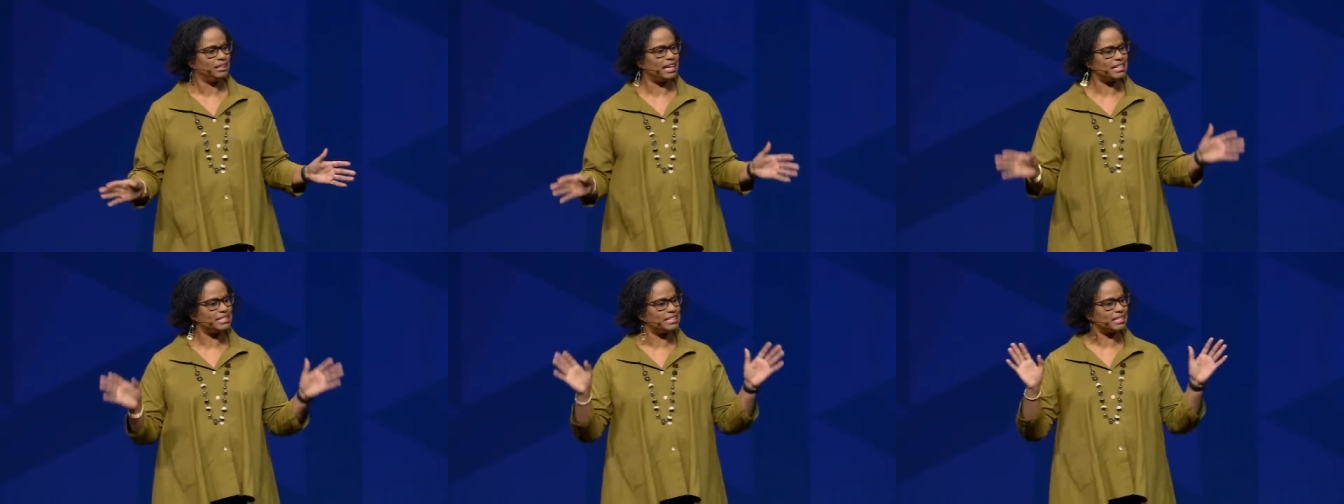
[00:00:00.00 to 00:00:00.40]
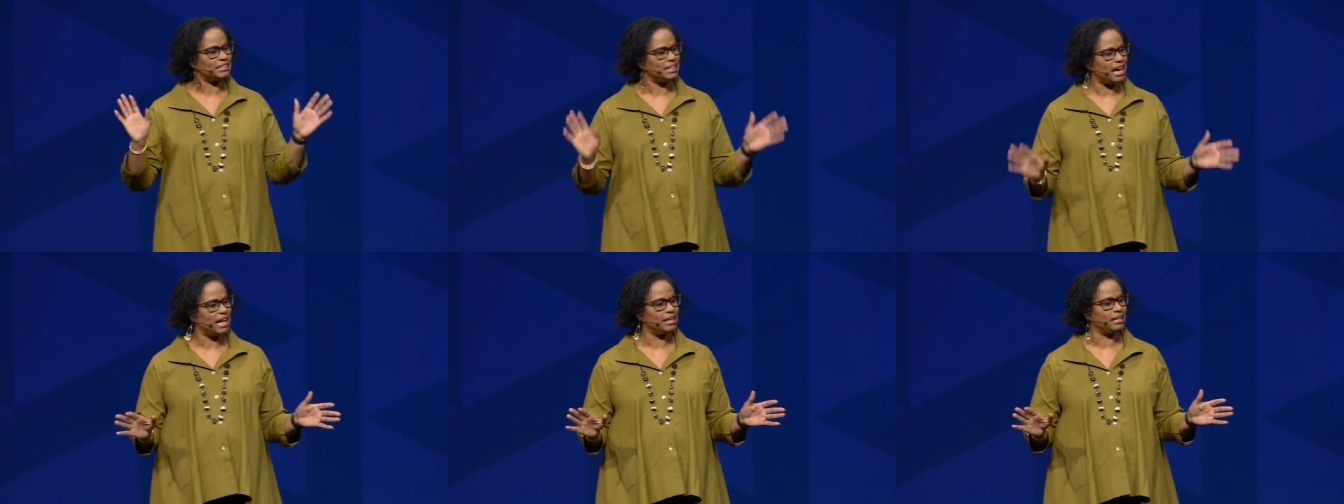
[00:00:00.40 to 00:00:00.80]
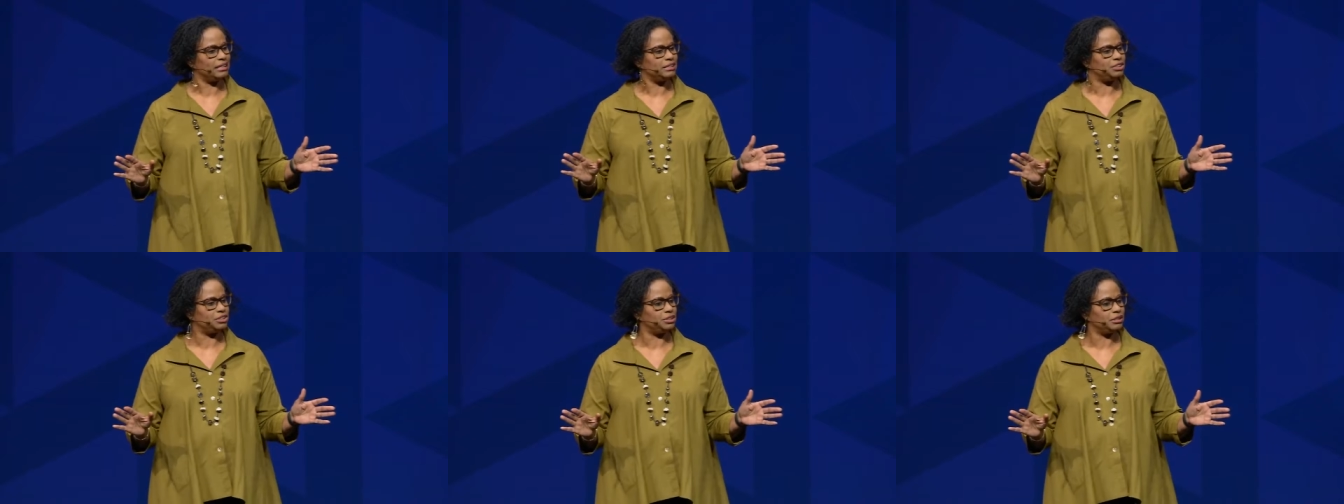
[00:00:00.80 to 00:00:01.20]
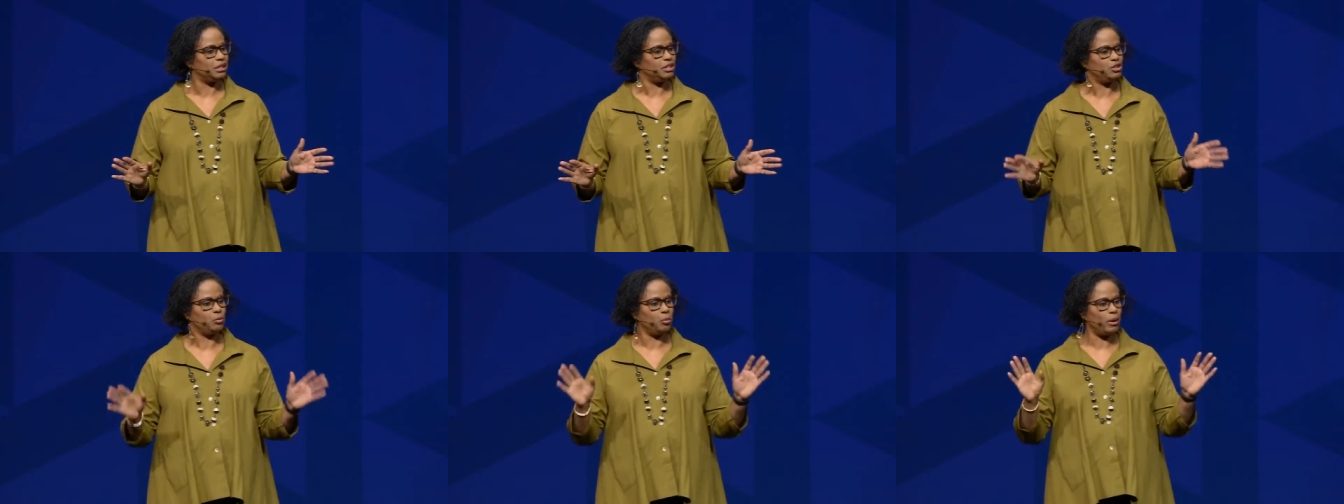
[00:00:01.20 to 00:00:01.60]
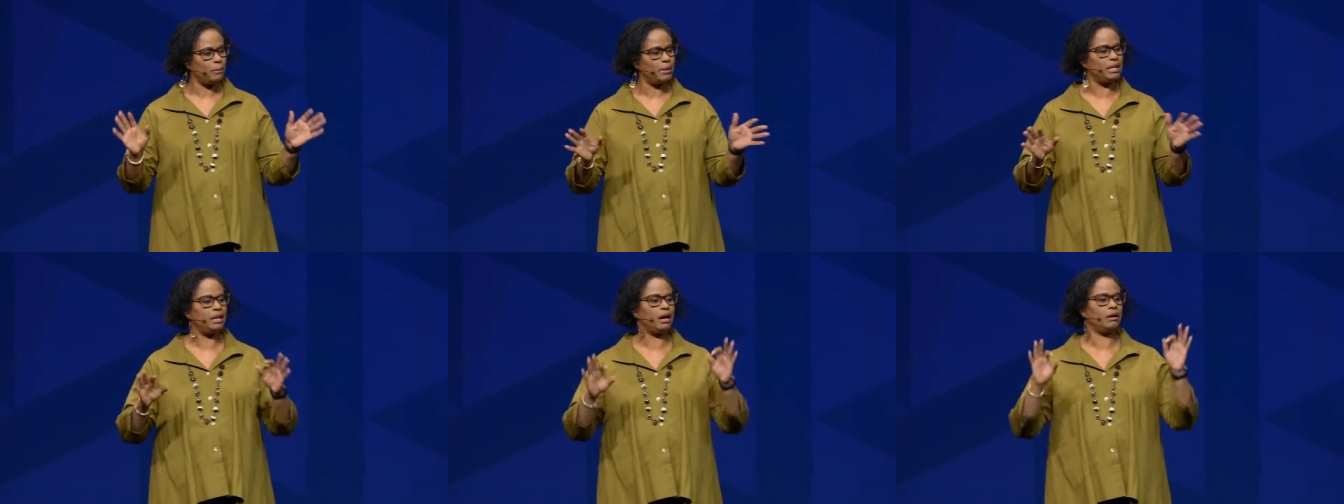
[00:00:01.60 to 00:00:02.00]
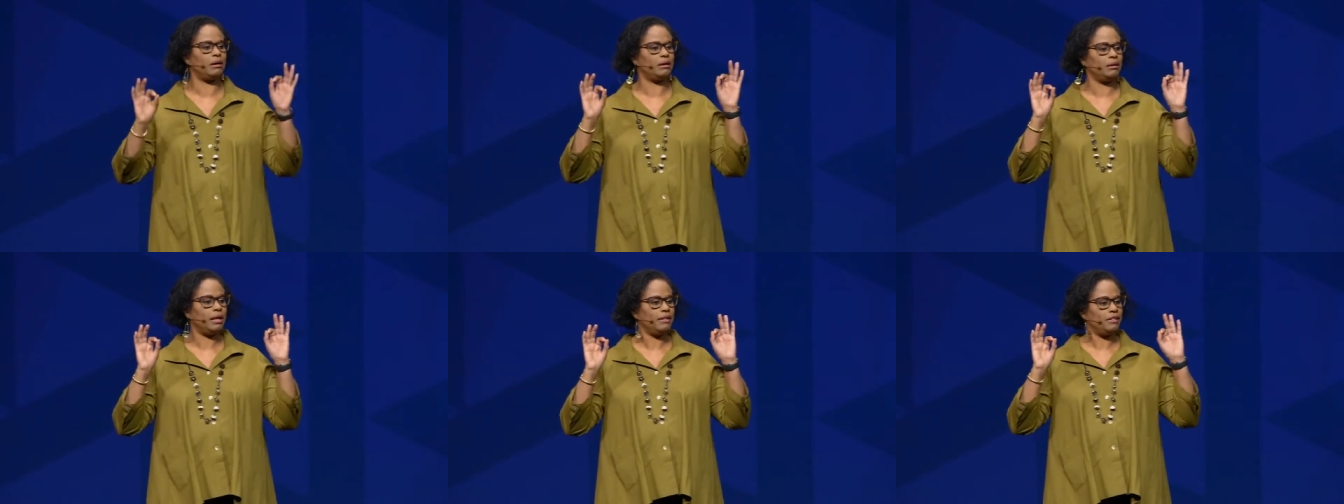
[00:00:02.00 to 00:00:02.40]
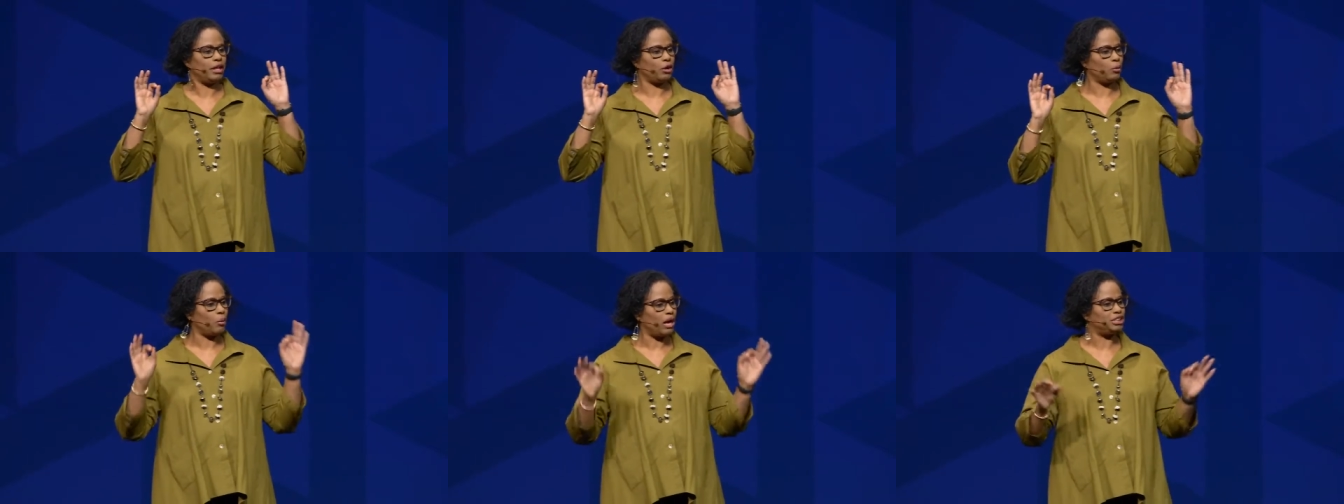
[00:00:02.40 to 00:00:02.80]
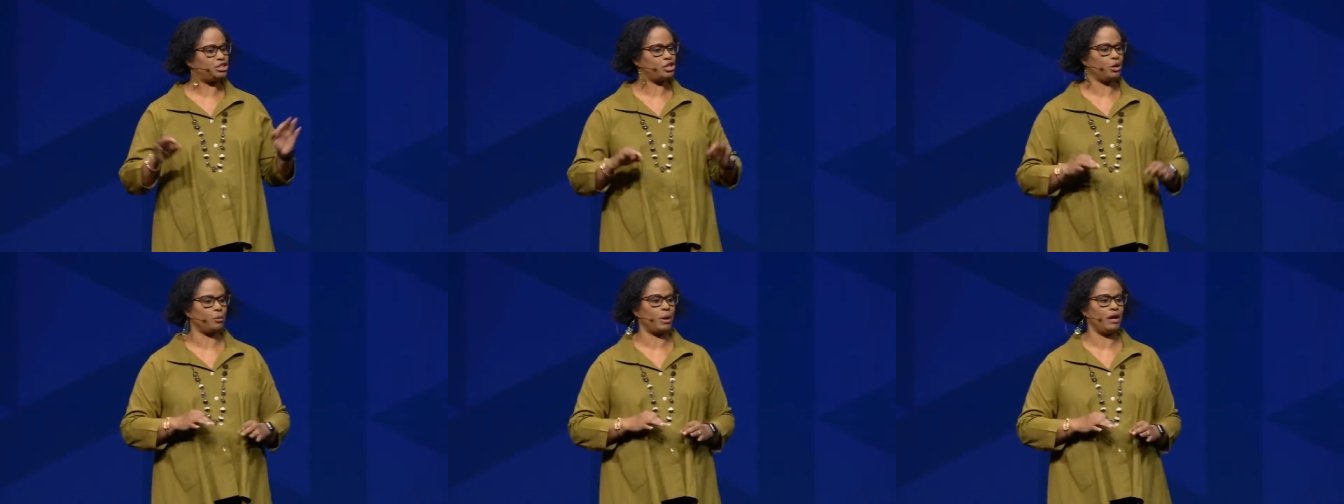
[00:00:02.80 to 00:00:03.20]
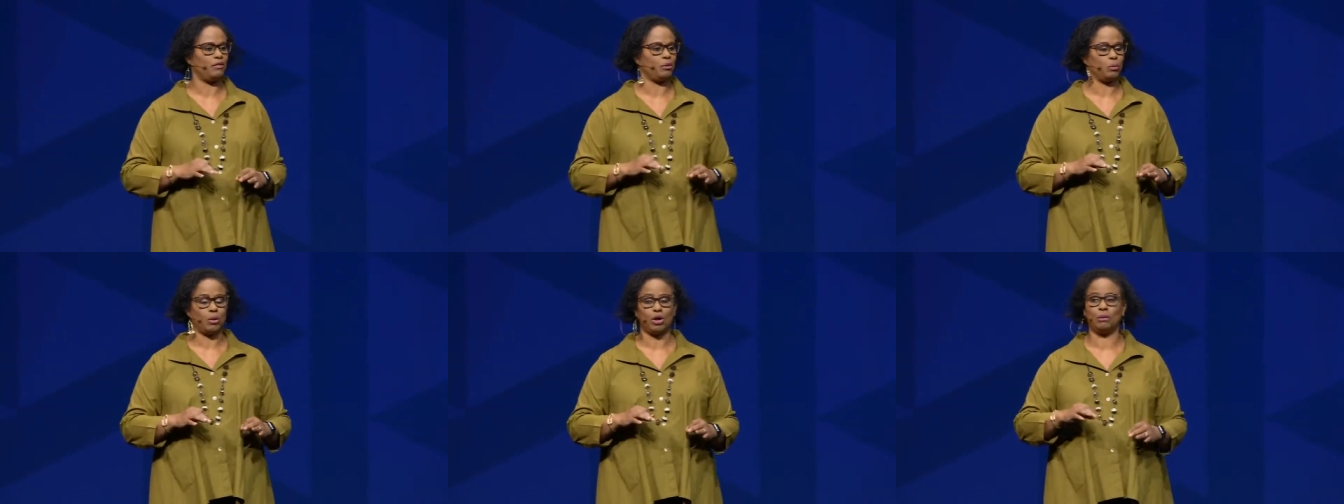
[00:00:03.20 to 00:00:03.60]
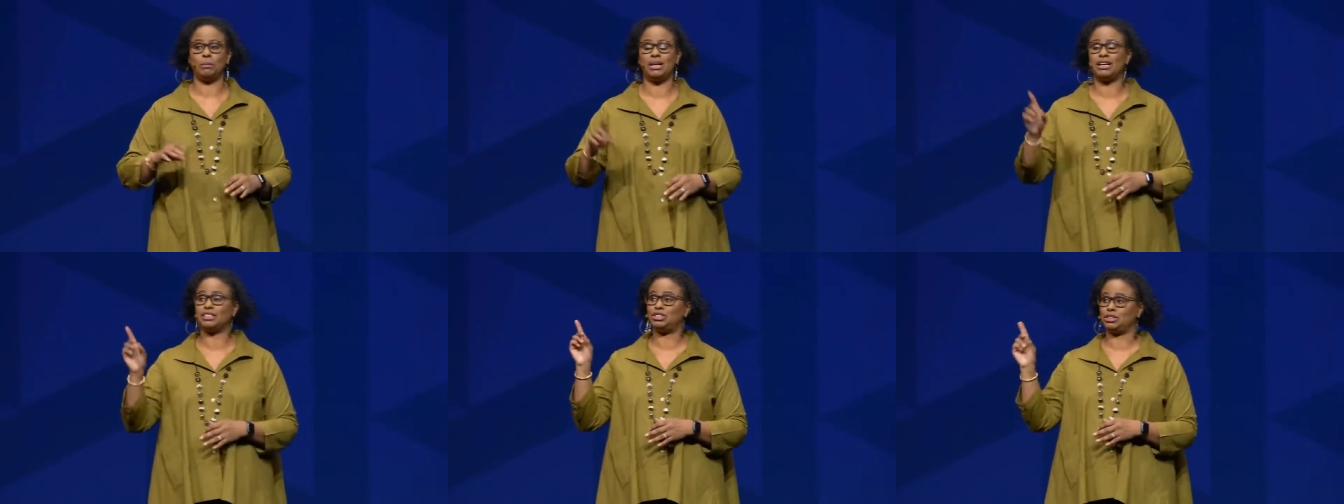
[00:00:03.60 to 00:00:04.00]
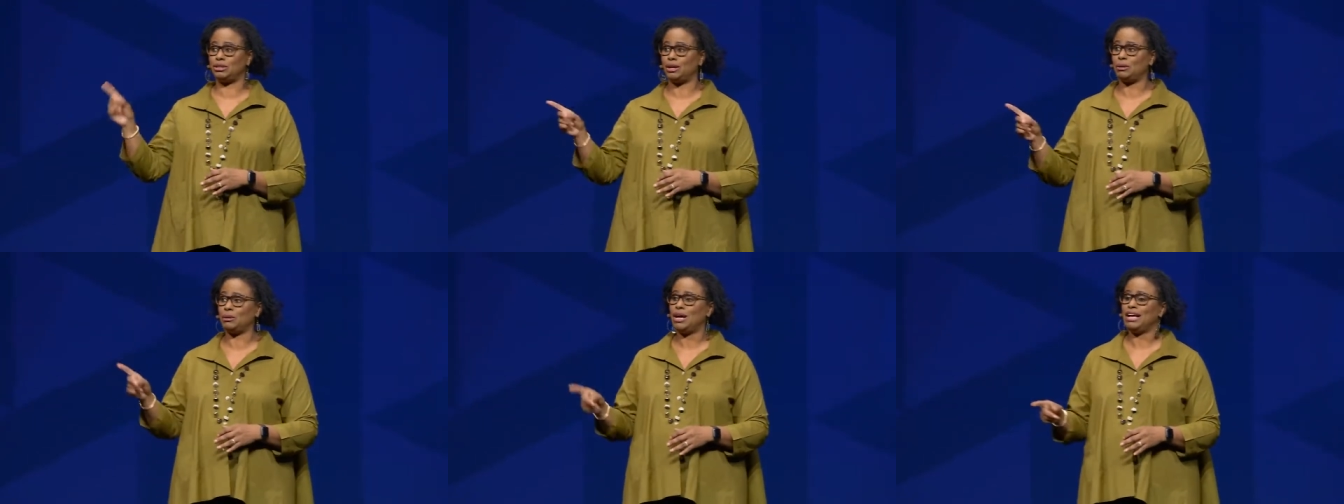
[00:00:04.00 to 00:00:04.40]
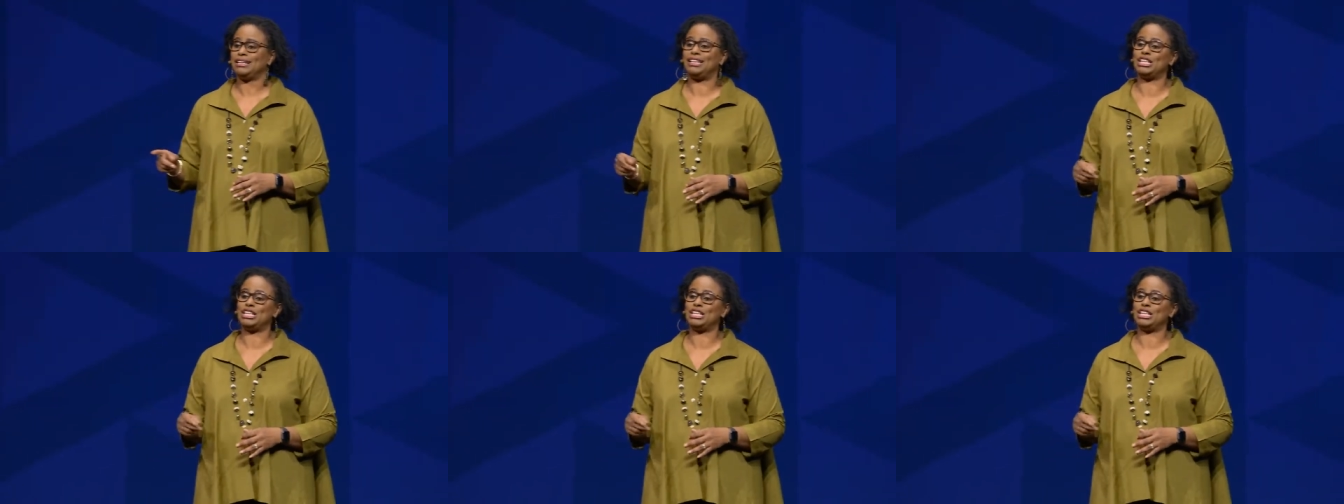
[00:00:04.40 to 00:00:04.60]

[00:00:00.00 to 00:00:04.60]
let's acknowledge the women that are watching around the world, because you know,